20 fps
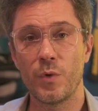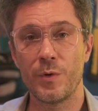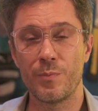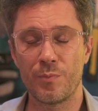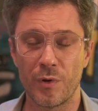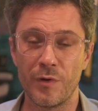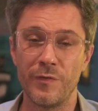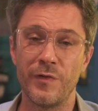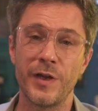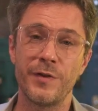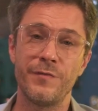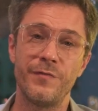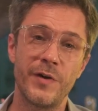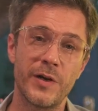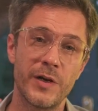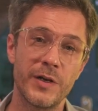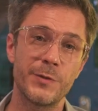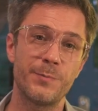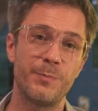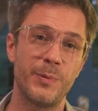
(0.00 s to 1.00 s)
we provide
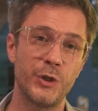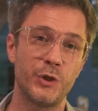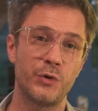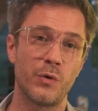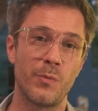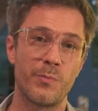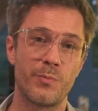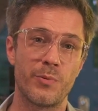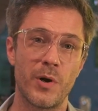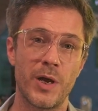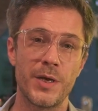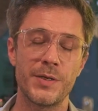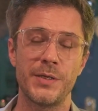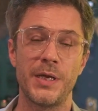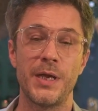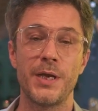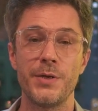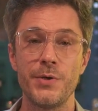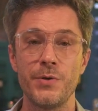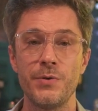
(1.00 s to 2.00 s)
very special price
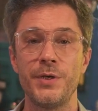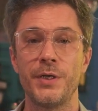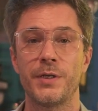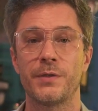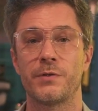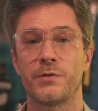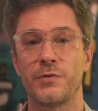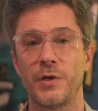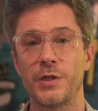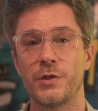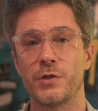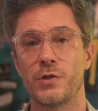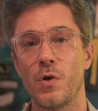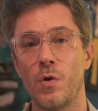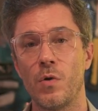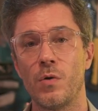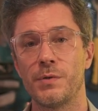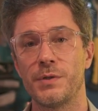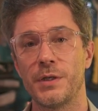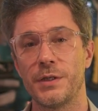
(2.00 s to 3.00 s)
and unique stretch
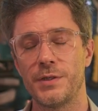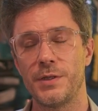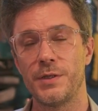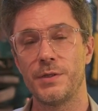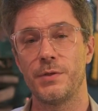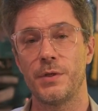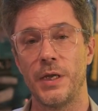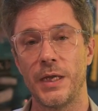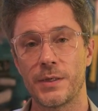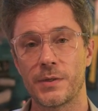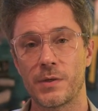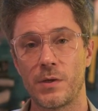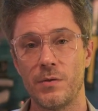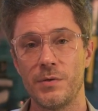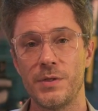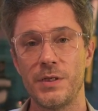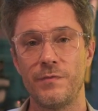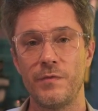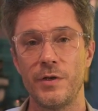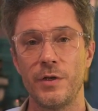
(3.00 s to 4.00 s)
goal that is
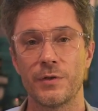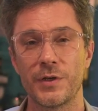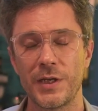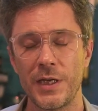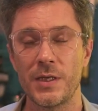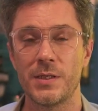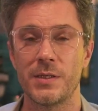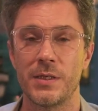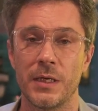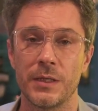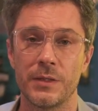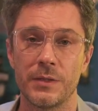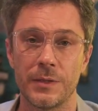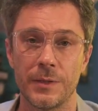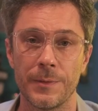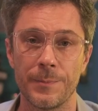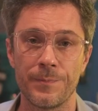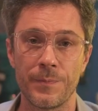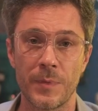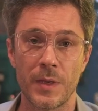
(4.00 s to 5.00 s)
exclusively on
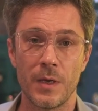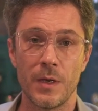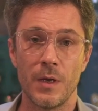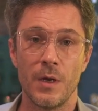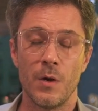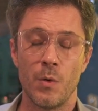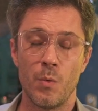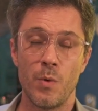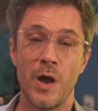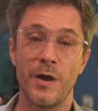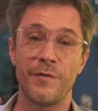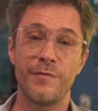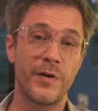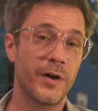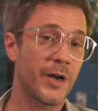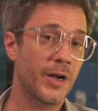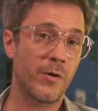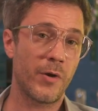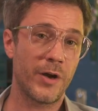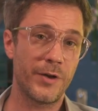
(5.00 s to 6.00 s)
Kickstarter. We are
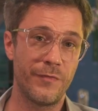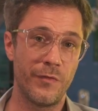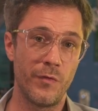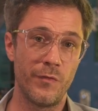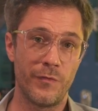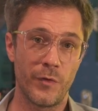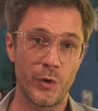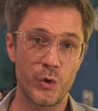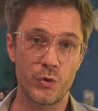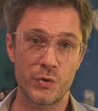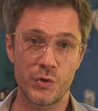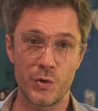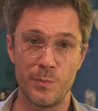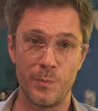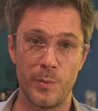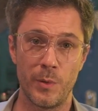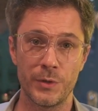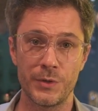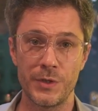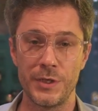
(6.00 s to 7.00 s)
very grateful for your
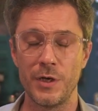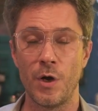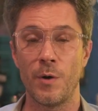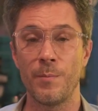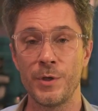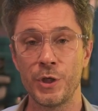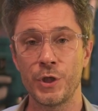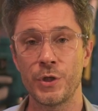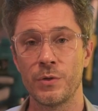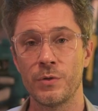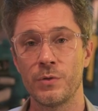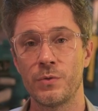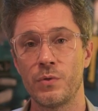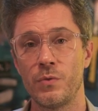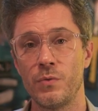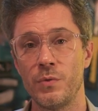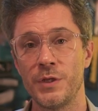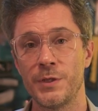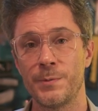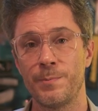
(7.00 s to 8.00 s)
support in our mission
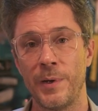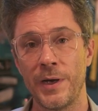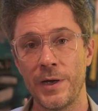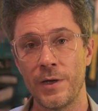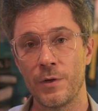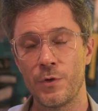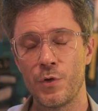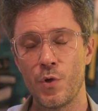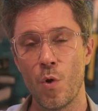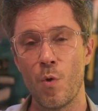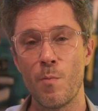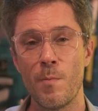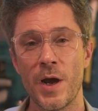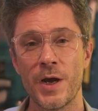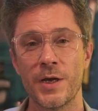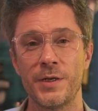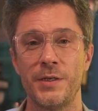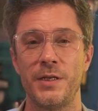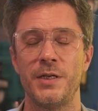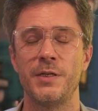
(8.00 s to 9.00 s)
to inspire the young
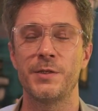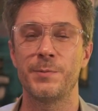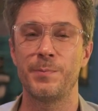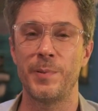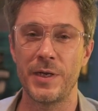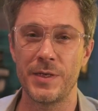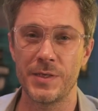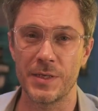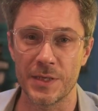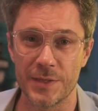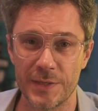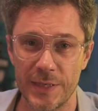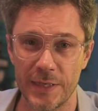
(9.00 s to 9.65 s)
mind in space and